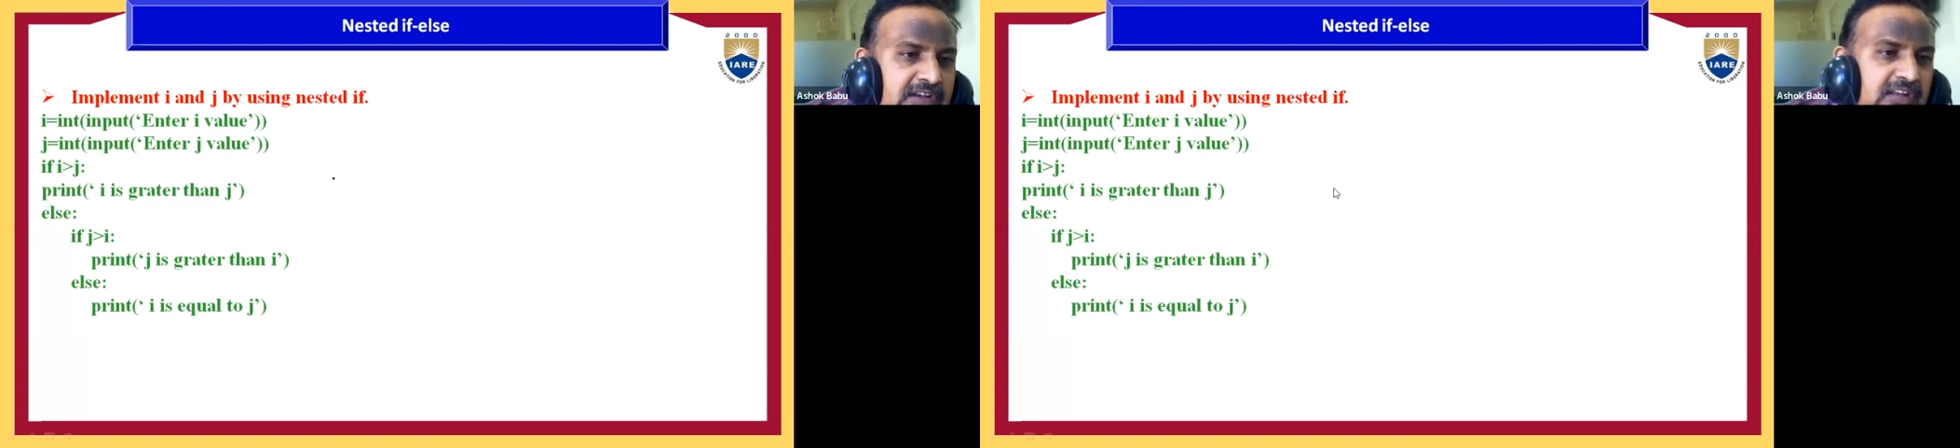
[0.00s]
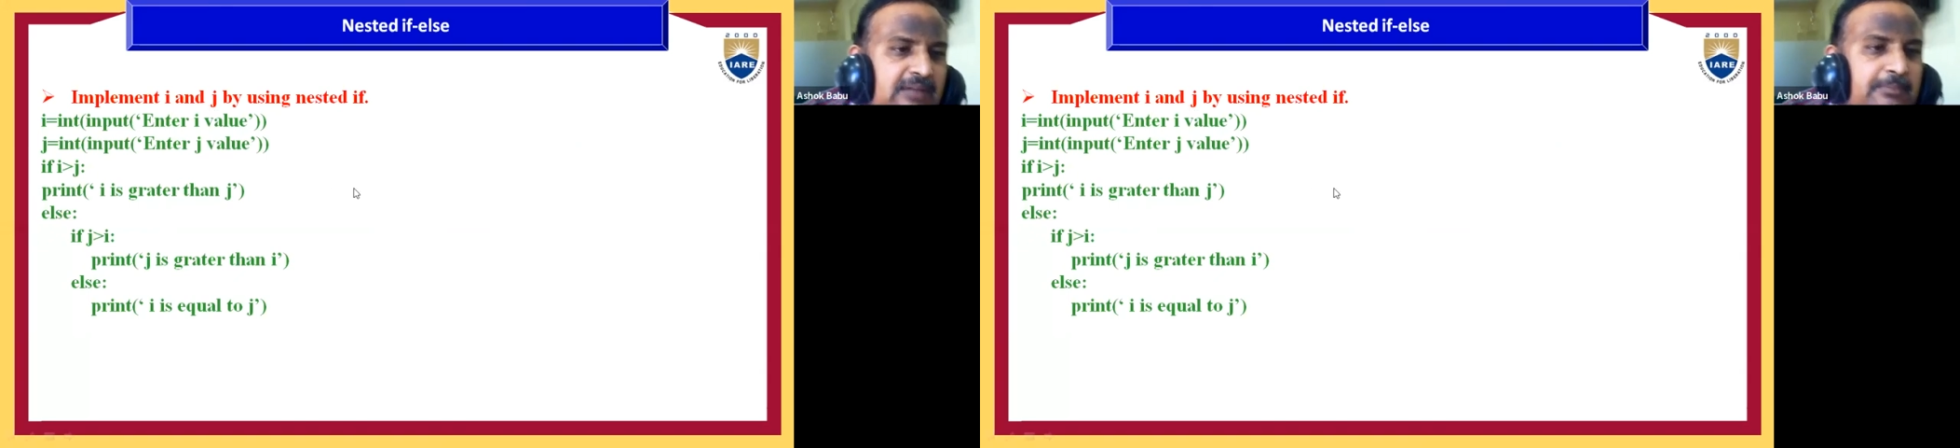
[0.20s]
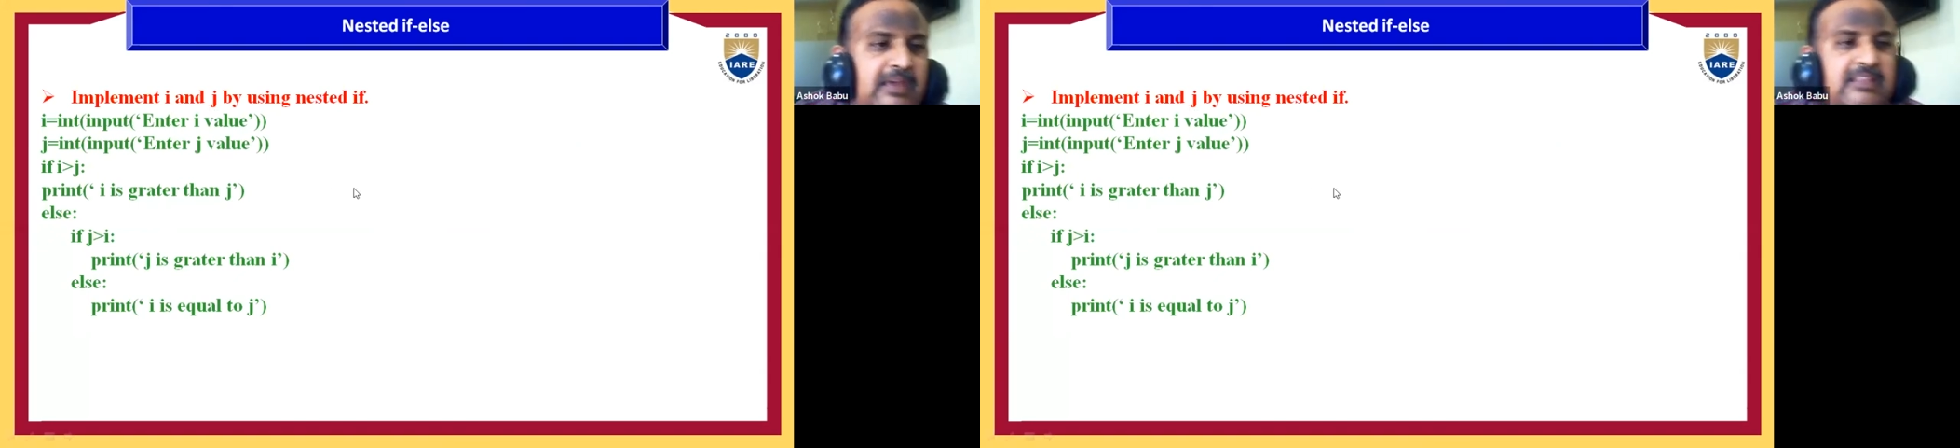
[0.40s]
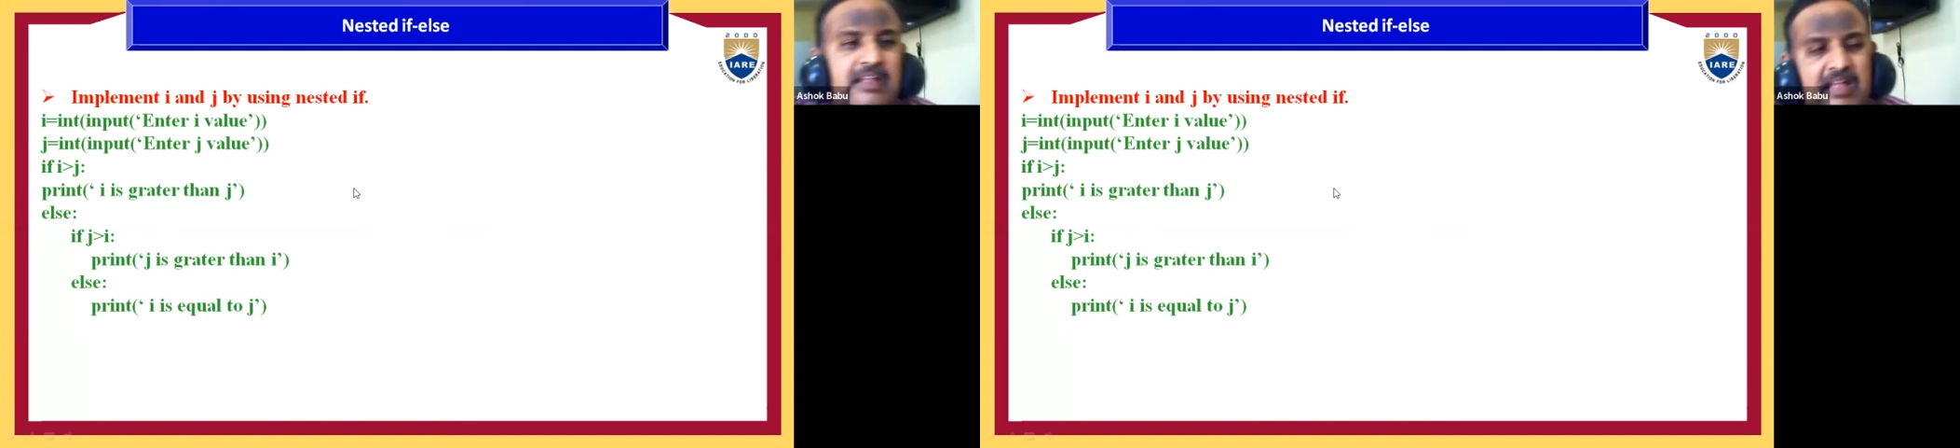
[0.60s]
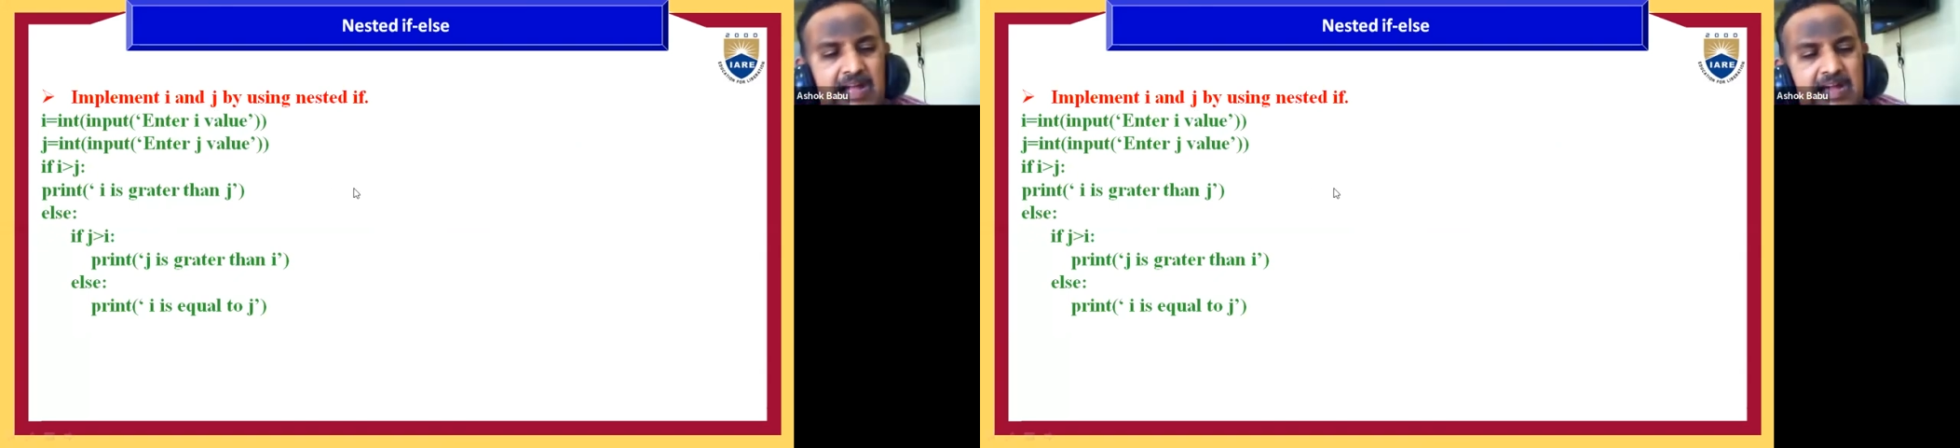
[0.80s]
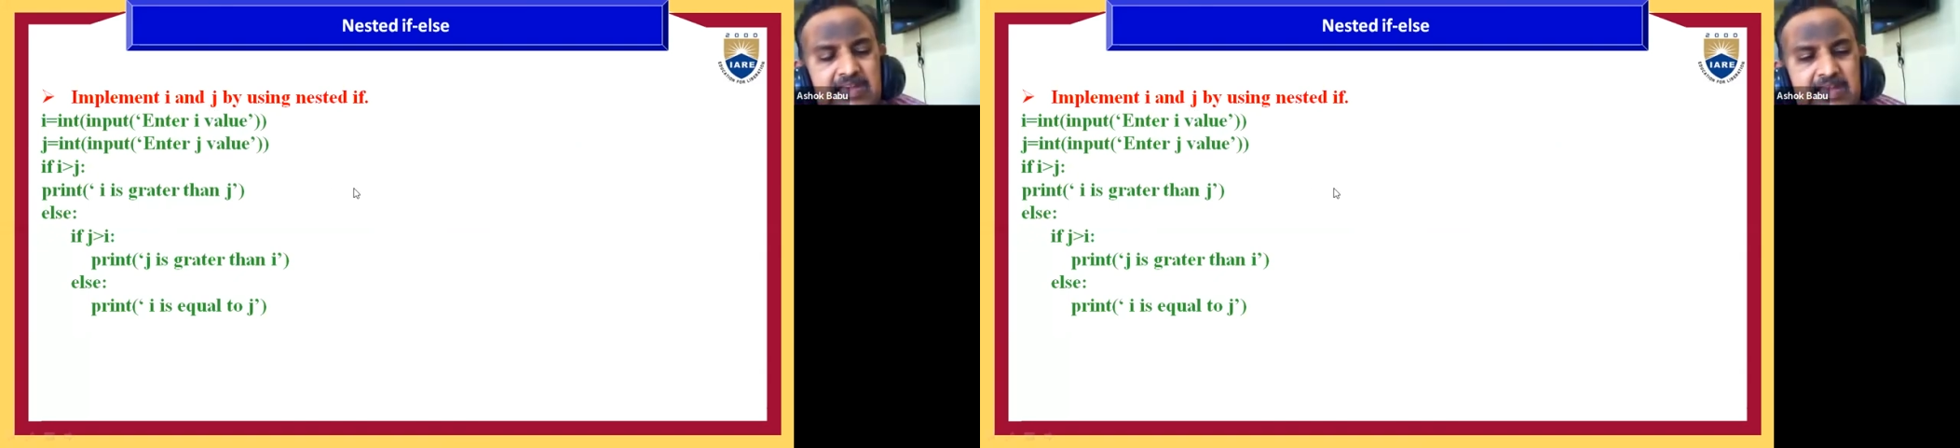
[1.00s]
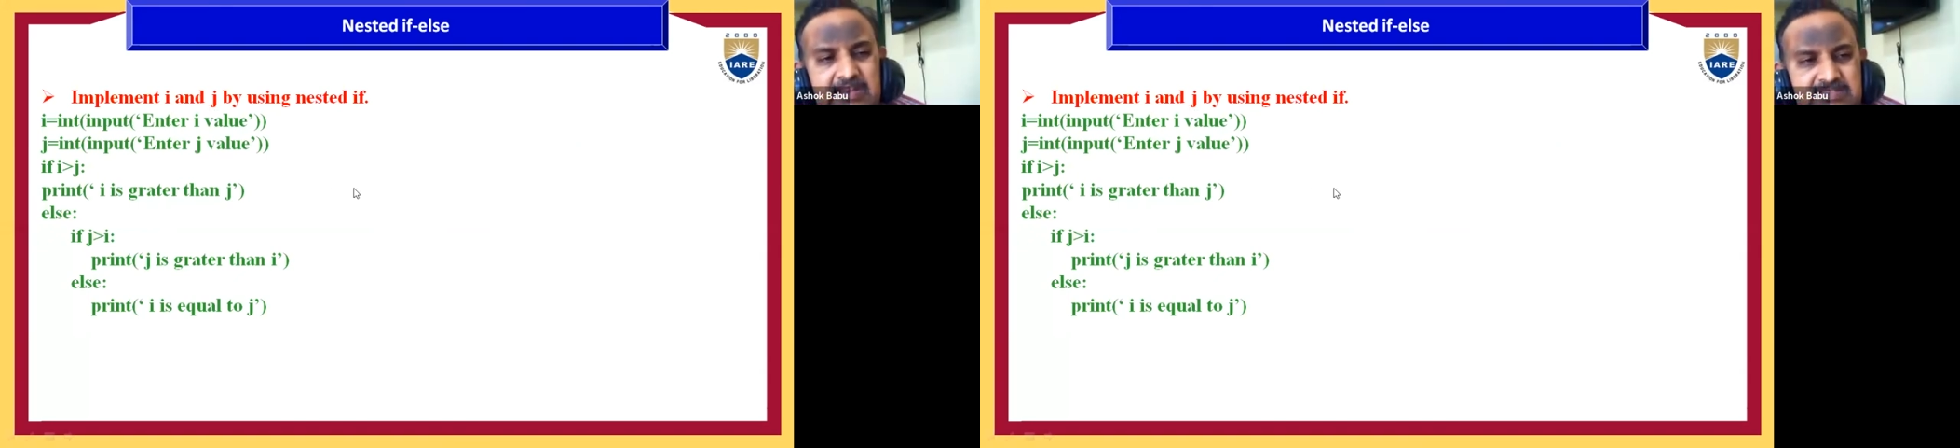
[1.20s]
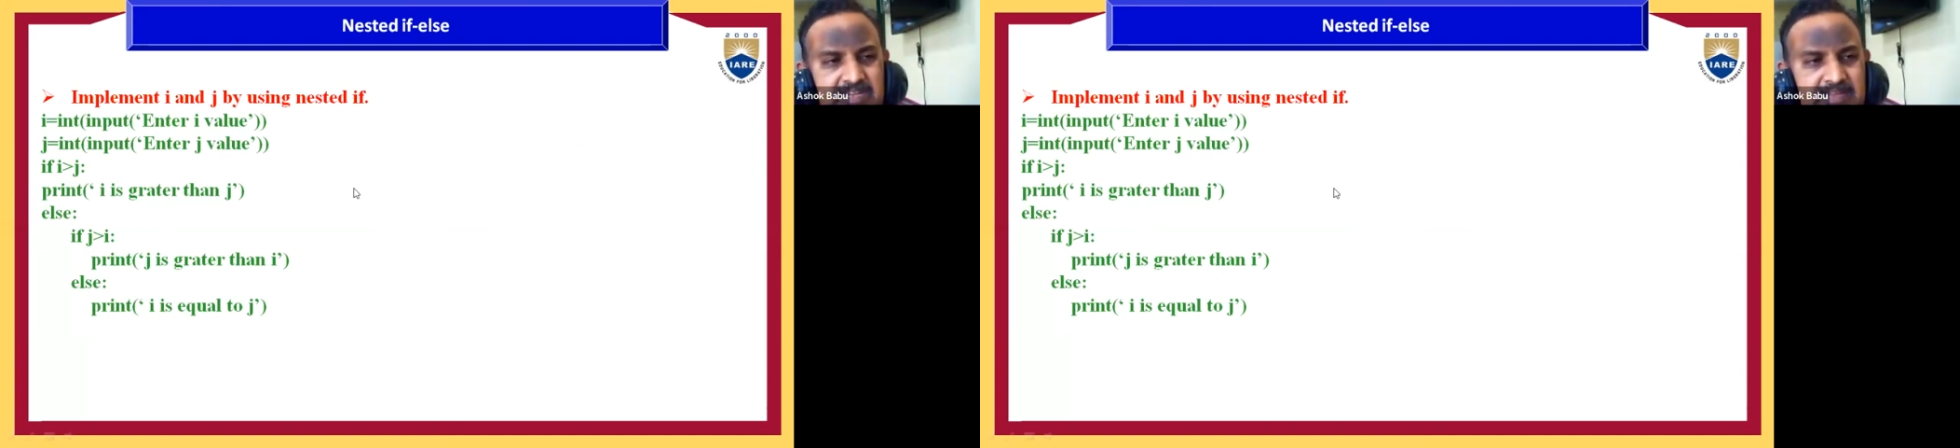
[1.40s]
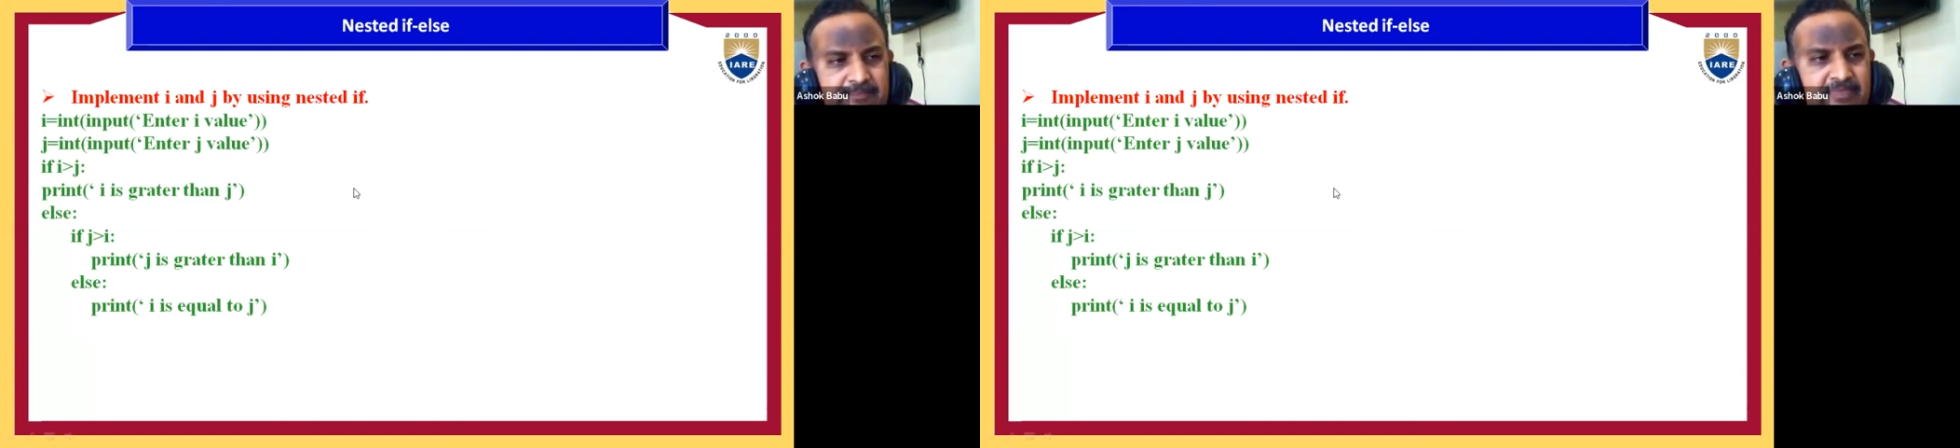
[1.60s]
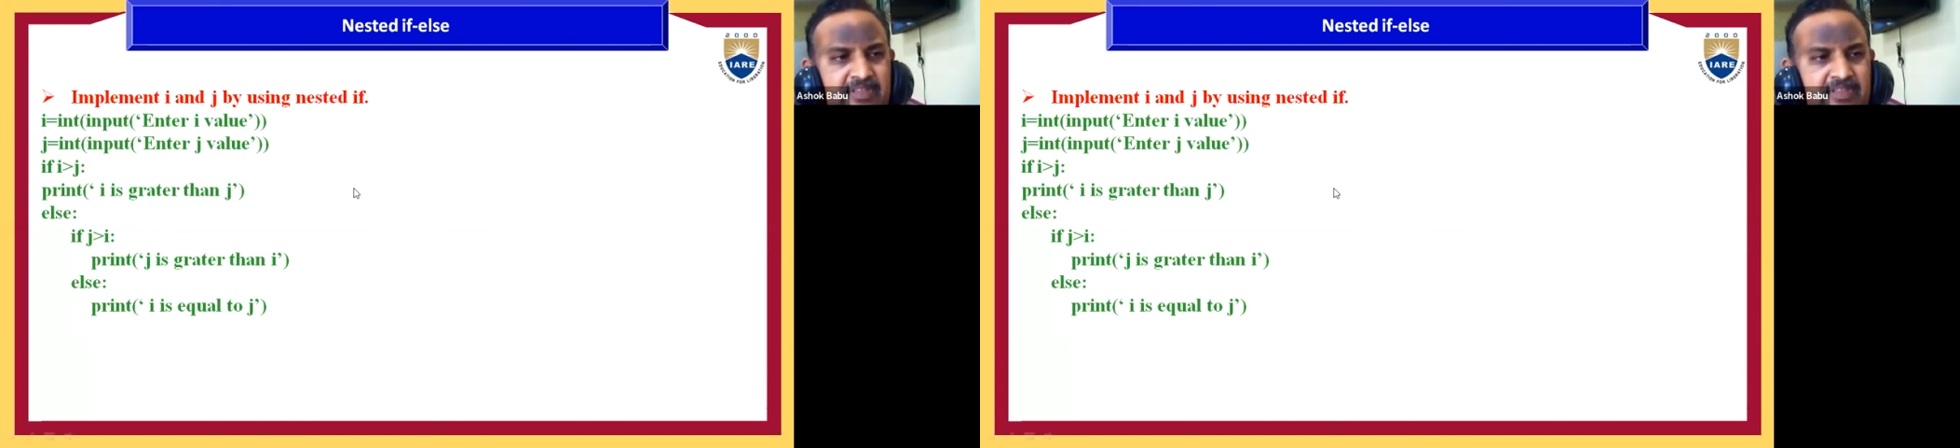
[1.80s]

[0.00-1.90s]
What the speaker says: compare the I and j.